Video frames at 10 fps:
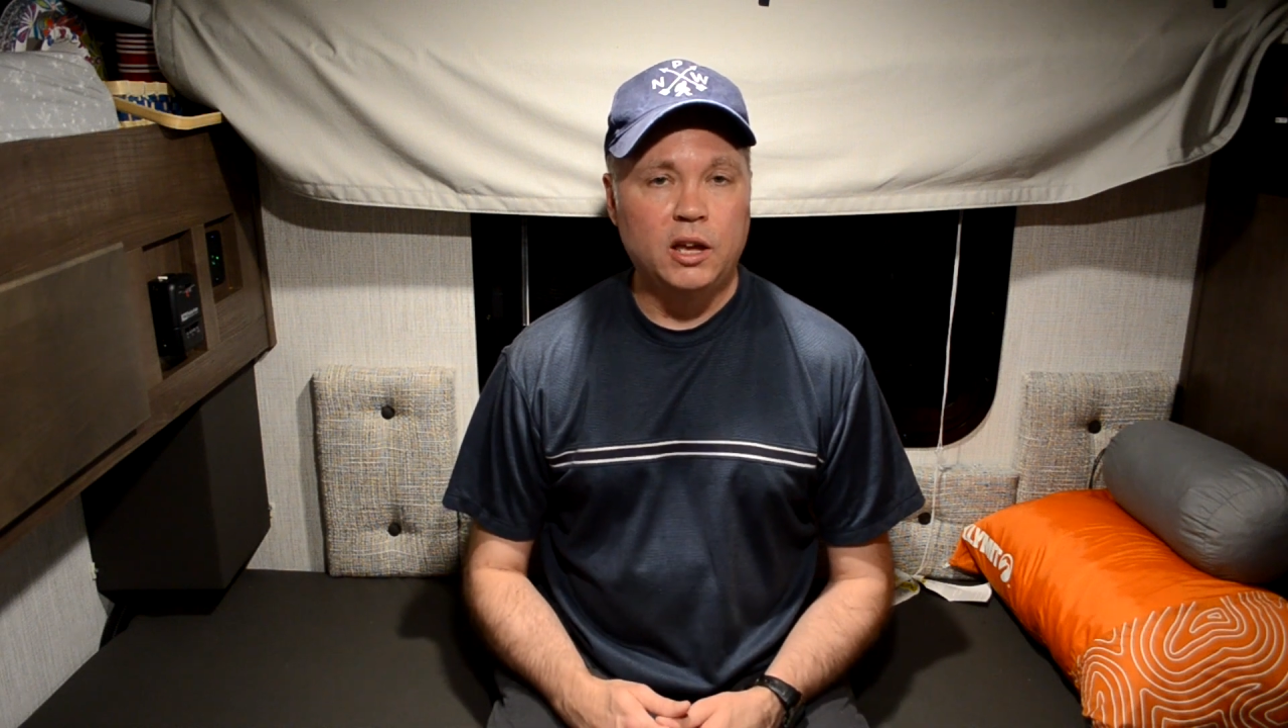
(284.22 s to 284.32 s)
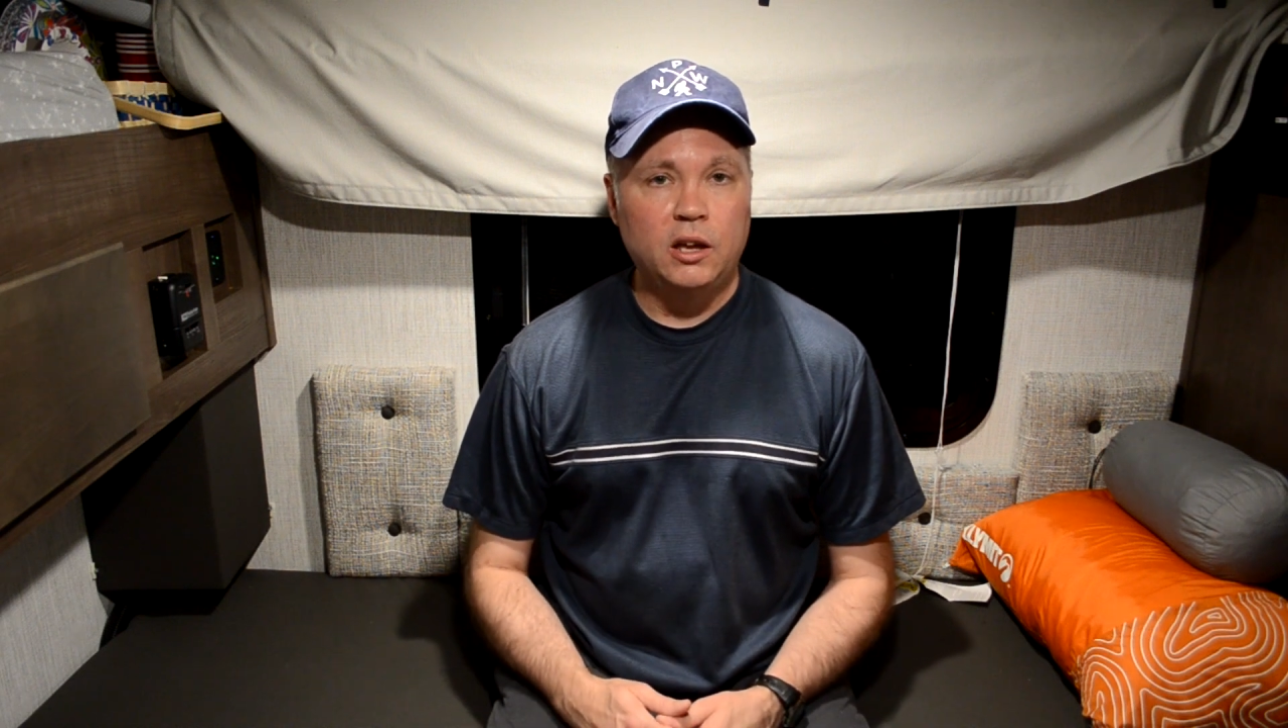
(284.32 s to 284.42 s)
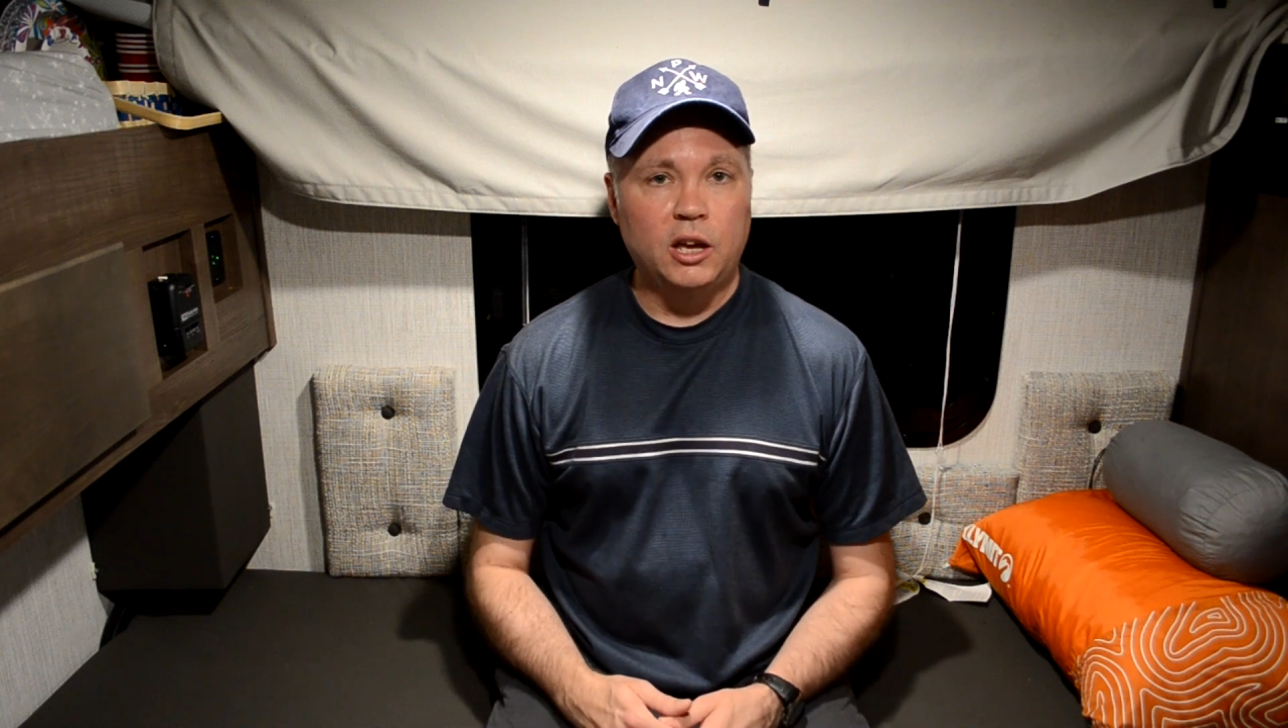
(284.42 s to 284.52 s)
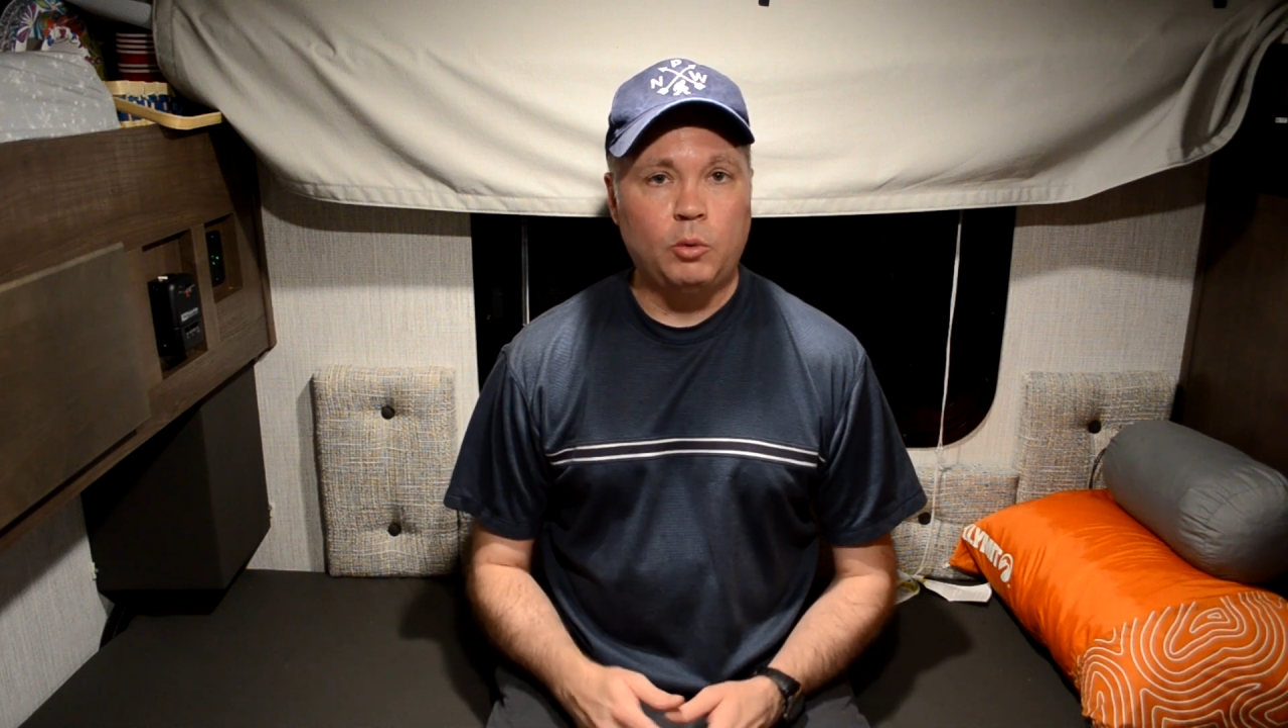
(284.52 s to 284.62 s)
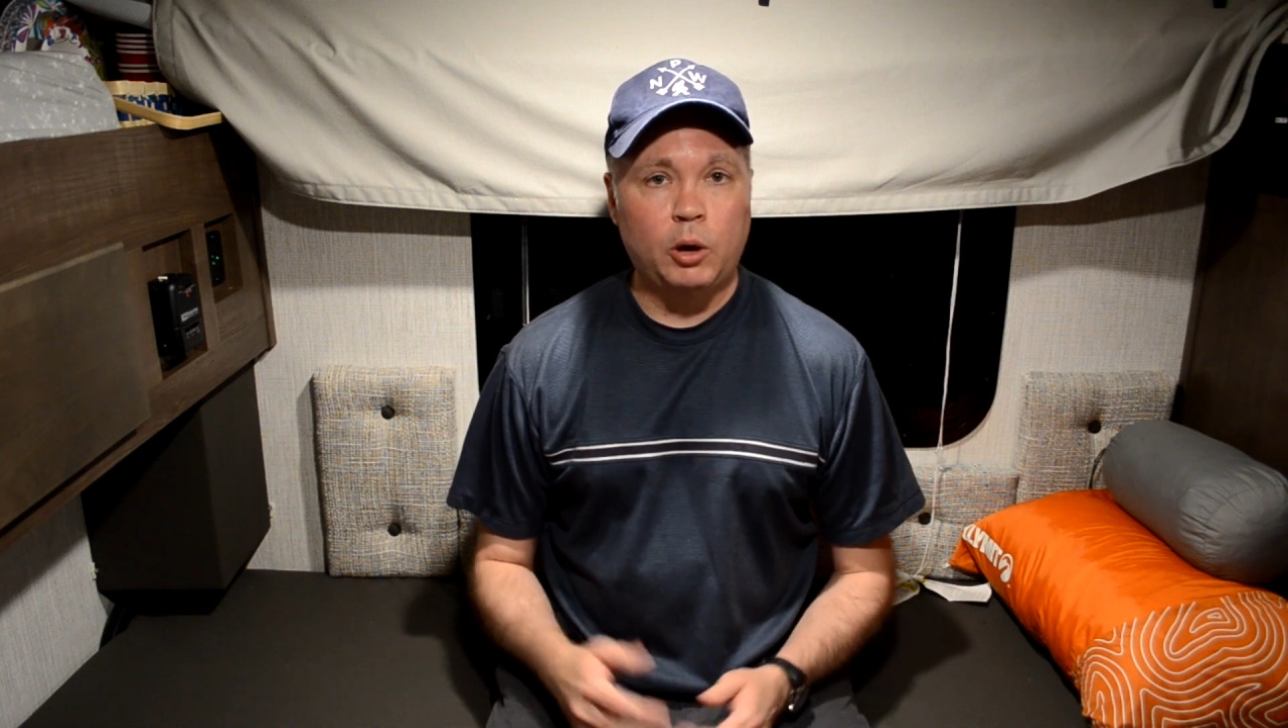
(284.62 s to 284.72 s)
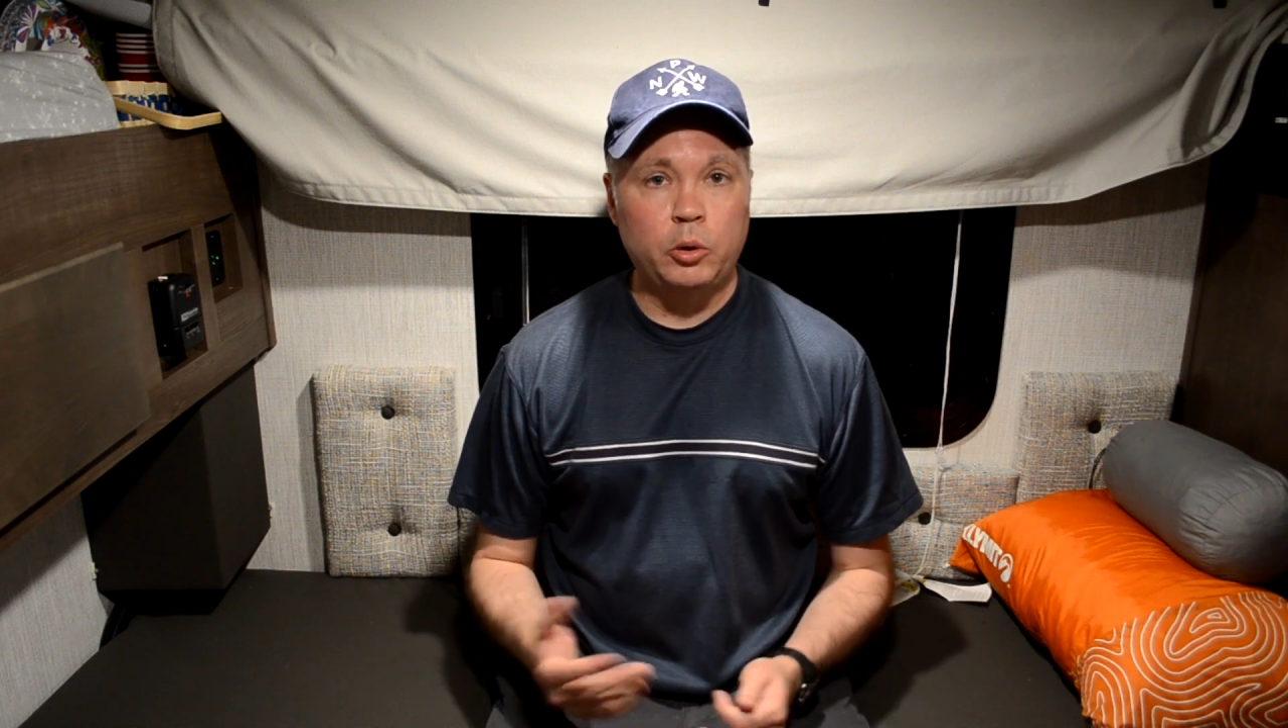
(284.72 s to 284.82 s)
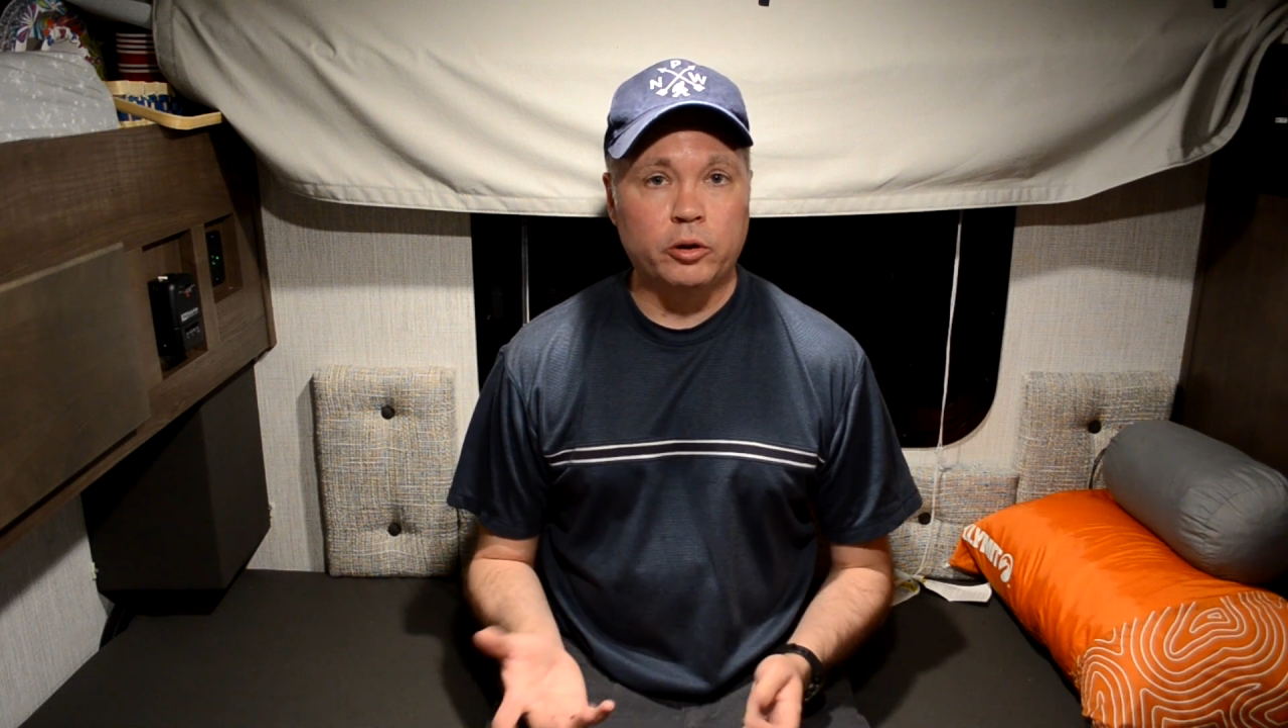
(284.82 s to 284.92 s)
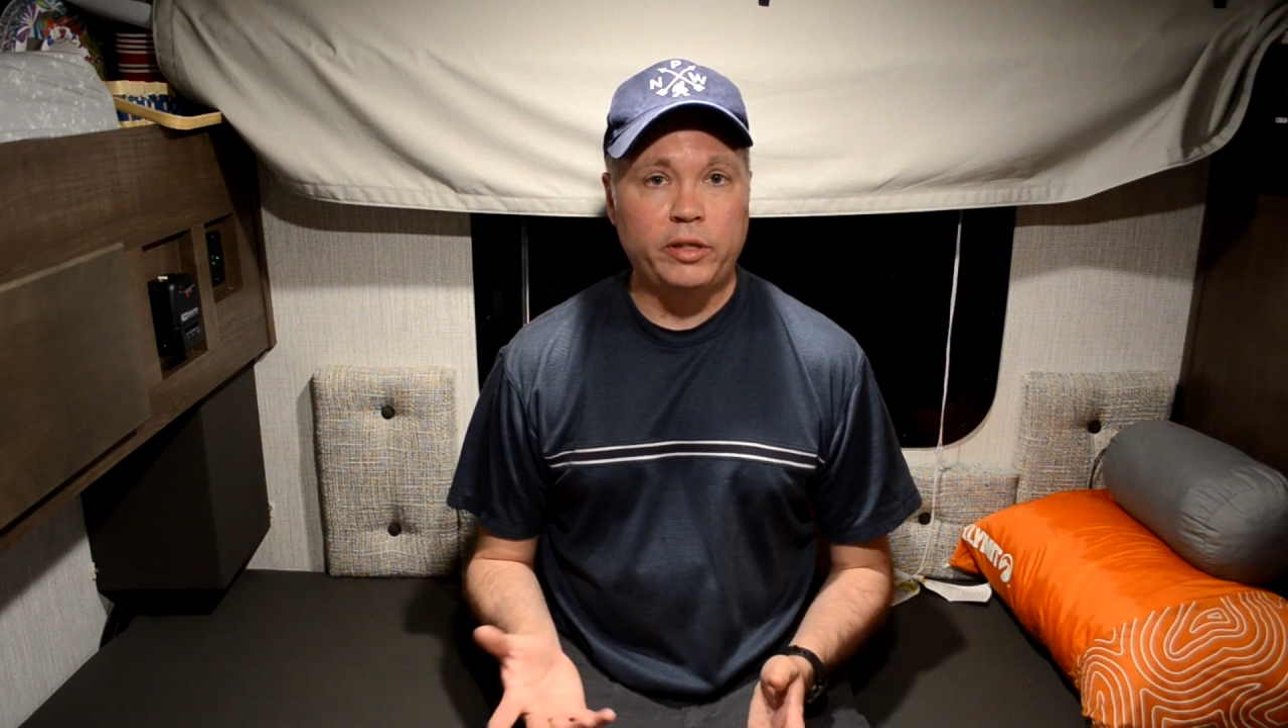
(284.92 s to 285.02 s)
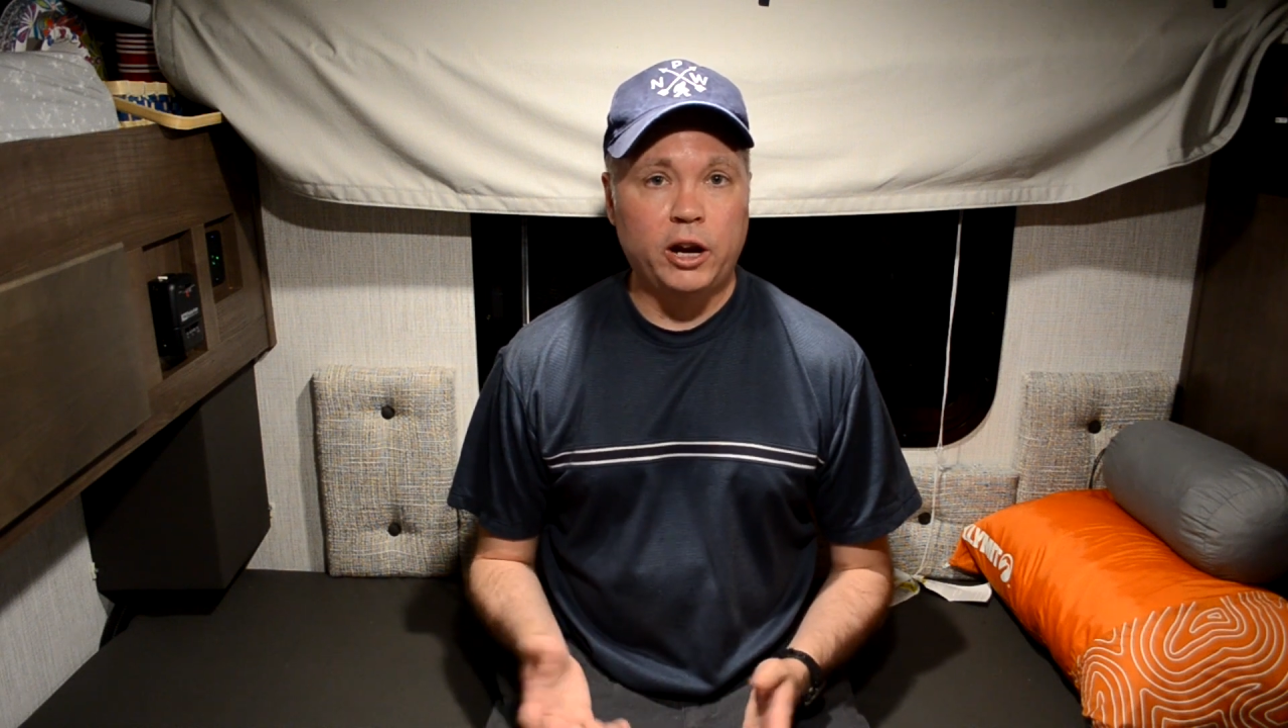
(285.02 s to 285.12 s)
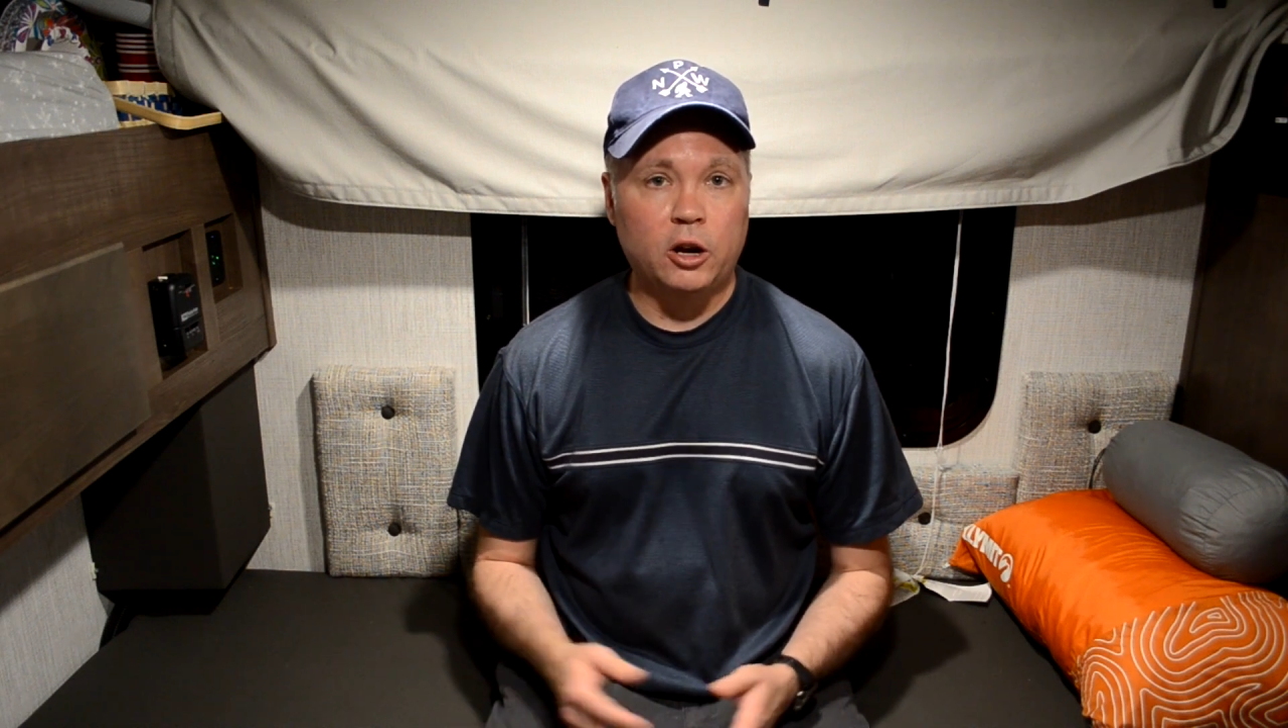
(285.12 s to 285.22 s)
And while we
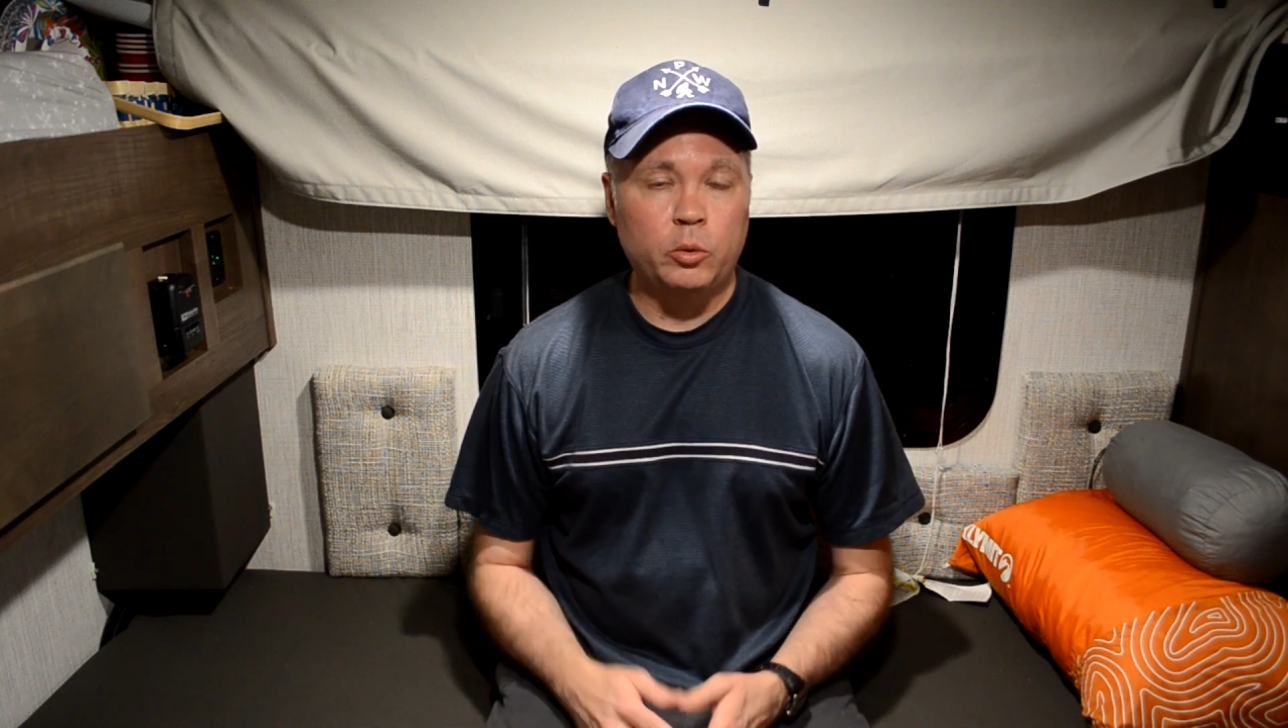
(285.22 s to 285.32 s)
were there,